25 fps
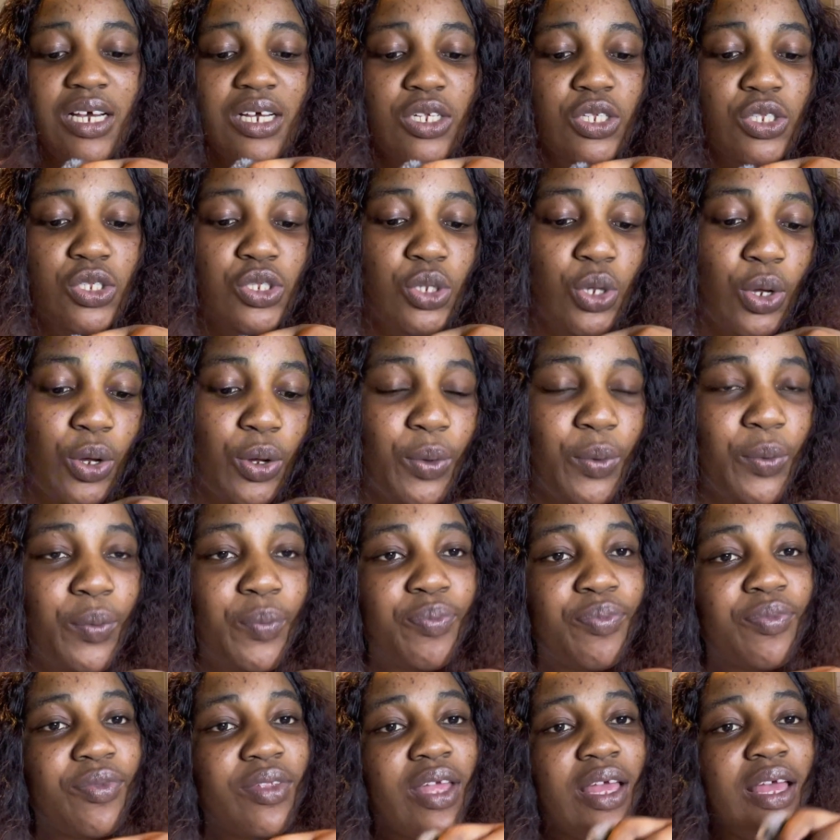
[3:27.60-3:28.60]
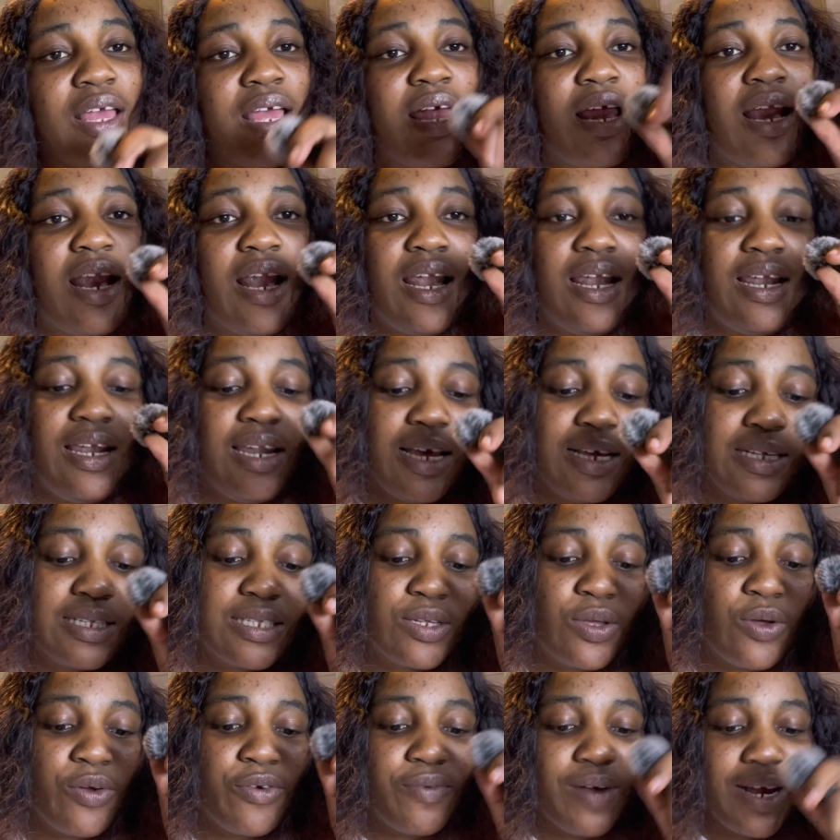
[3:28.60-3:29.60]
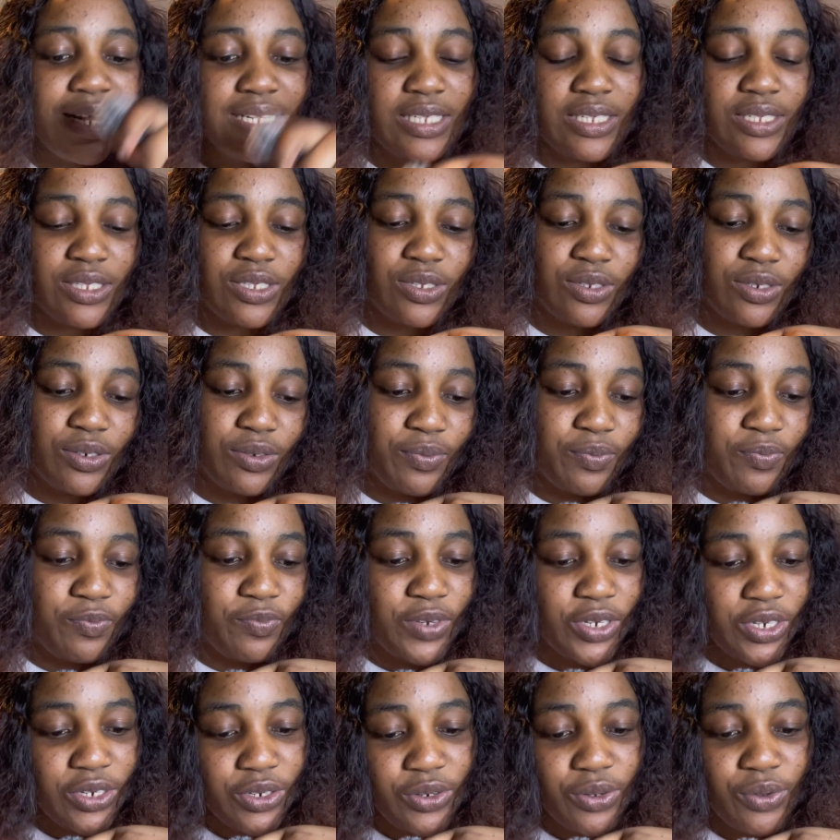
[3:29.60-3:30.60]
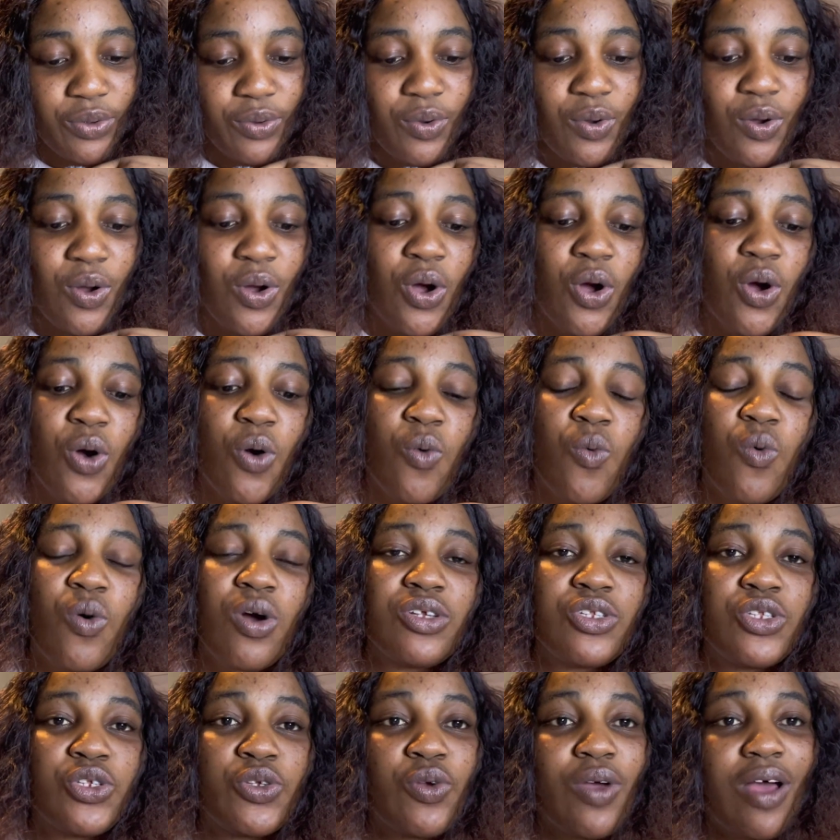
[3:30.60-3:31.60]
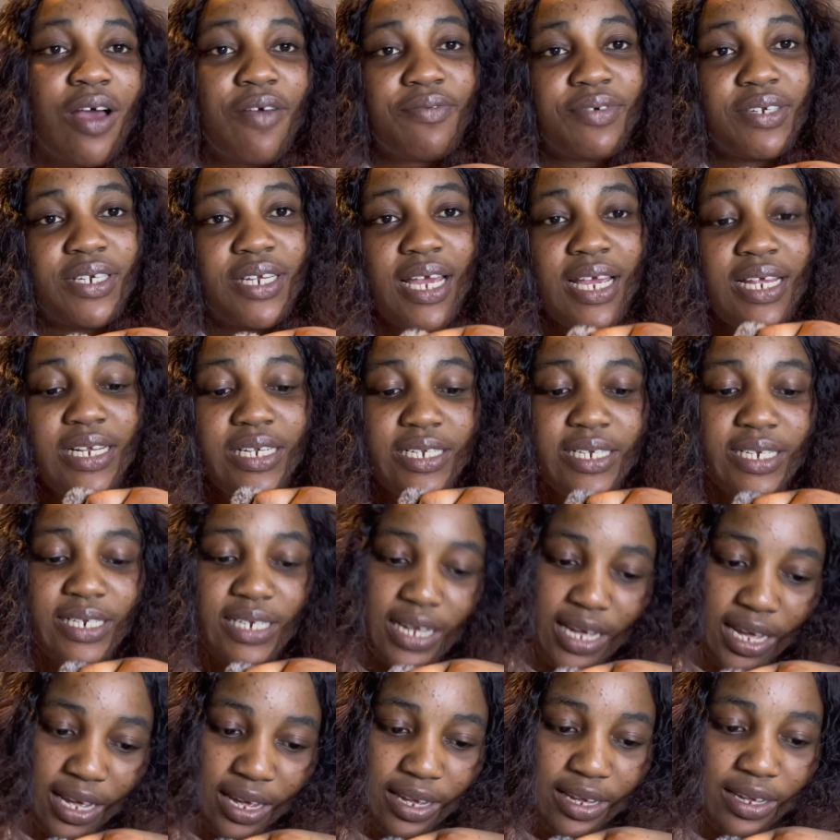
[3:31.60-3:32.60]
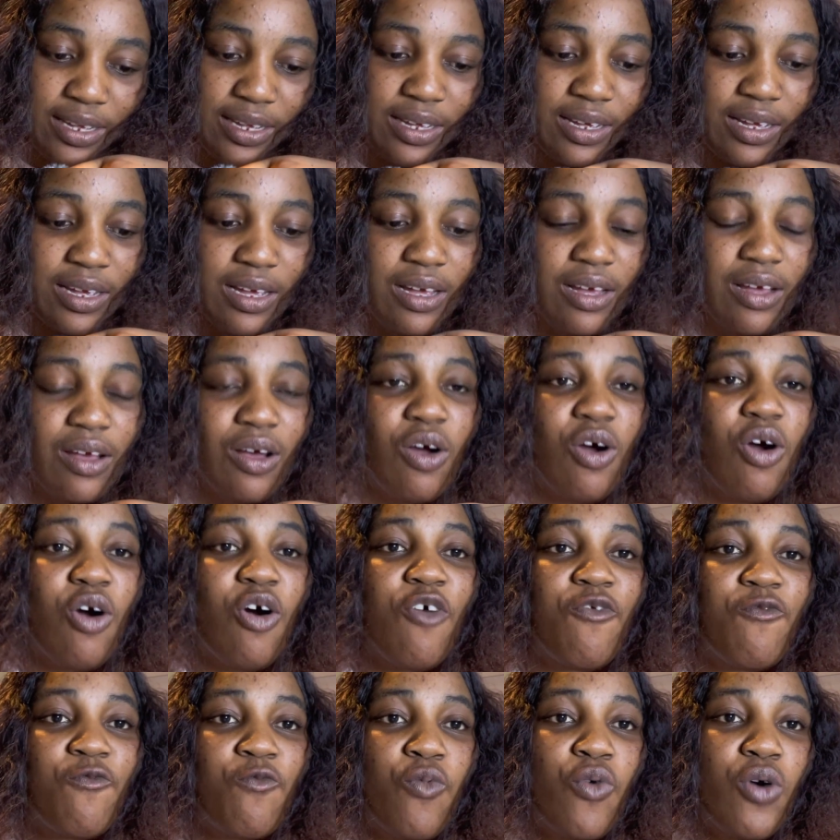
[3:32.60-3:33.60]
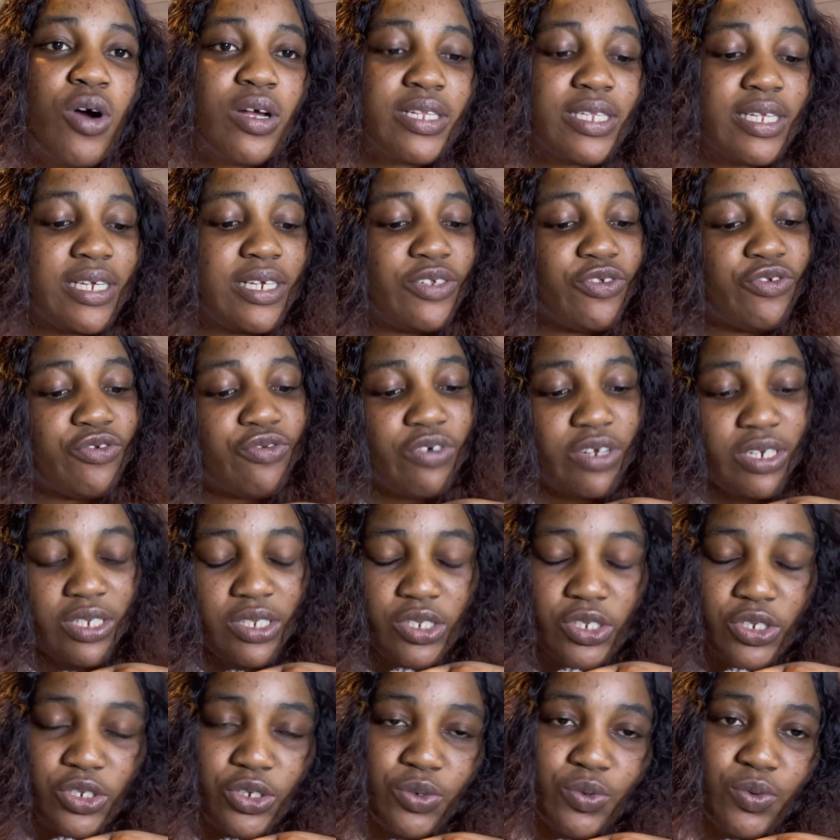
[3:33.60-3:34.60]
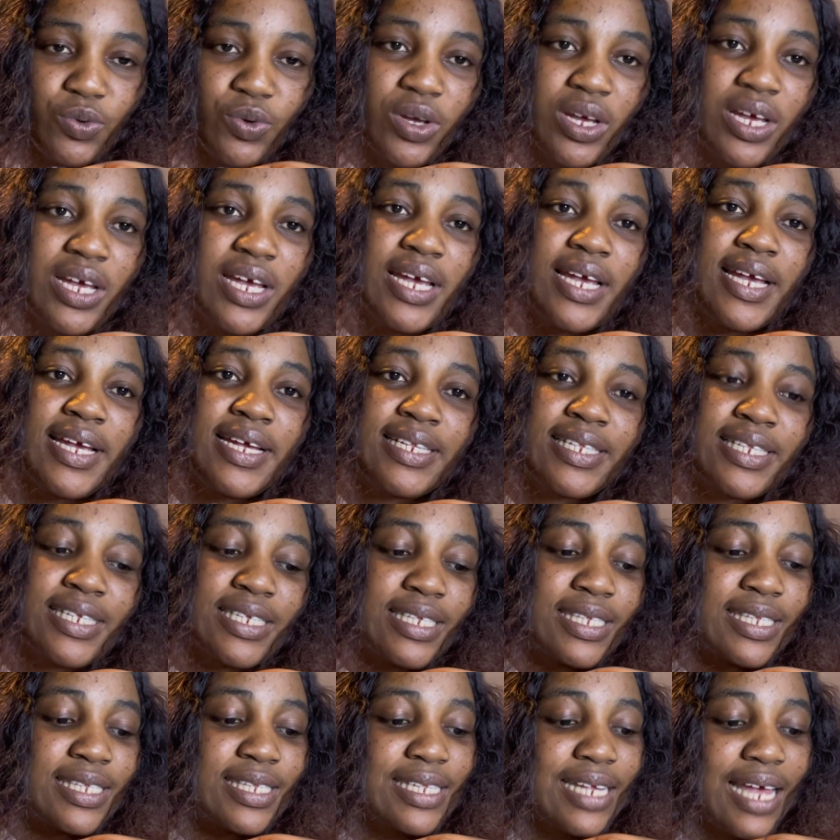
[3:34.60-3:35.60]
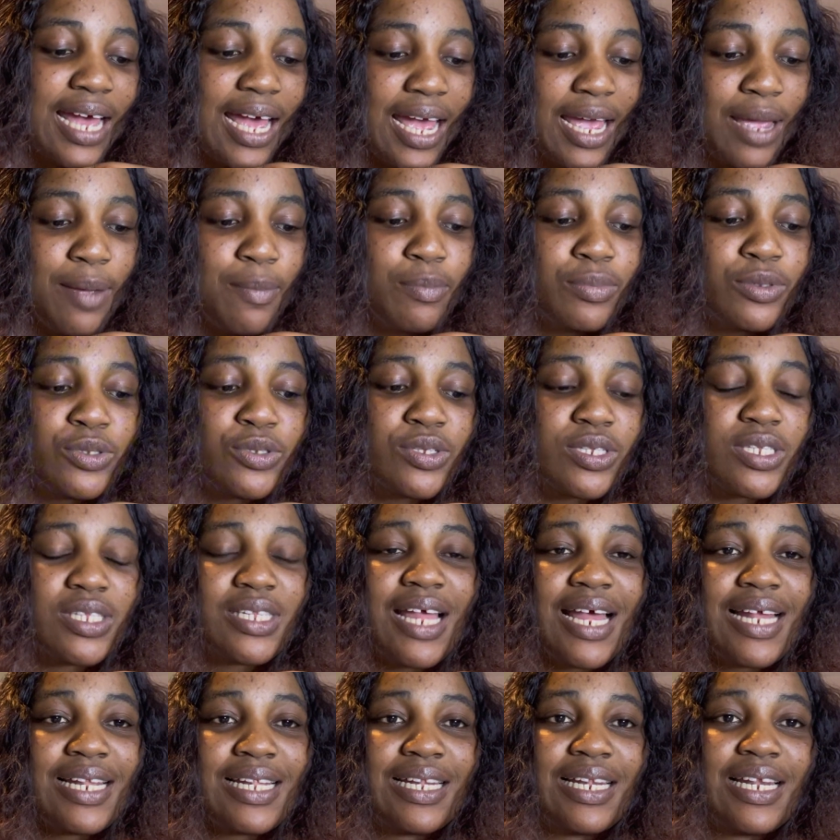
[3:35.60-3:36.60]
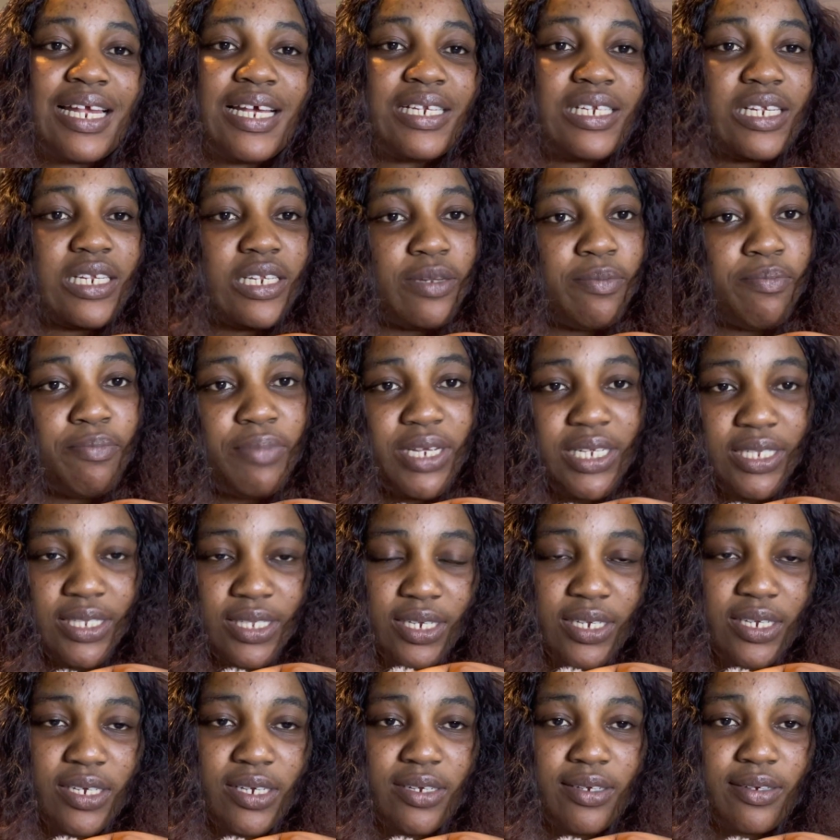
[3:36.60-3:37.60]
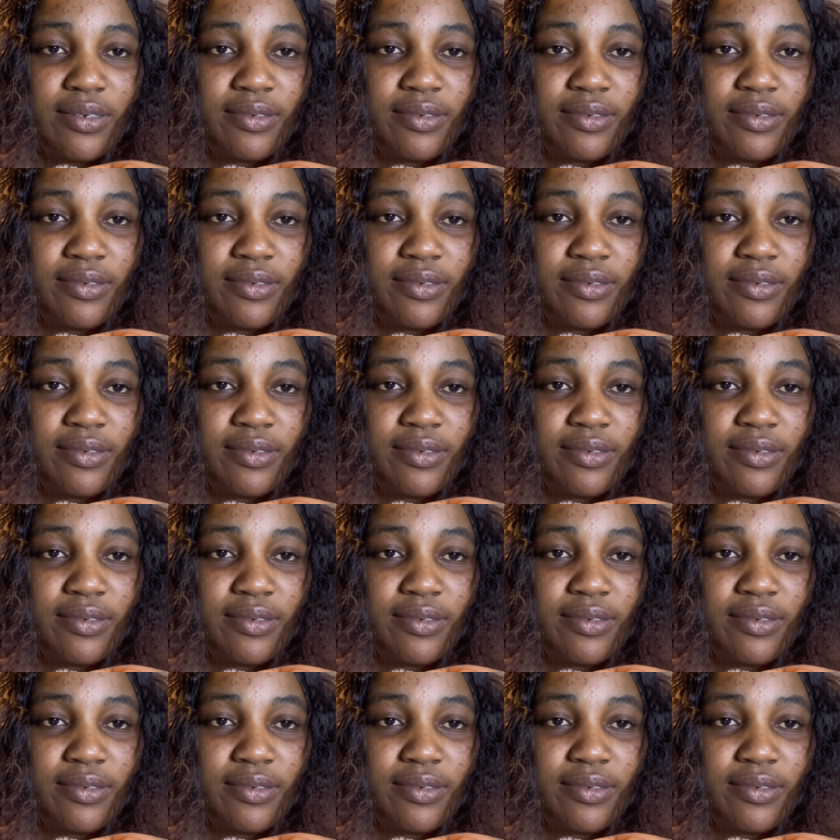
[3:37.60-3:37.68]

So let's go right into the video. Once you have an idea of what interests you, it is time to start learning the basic.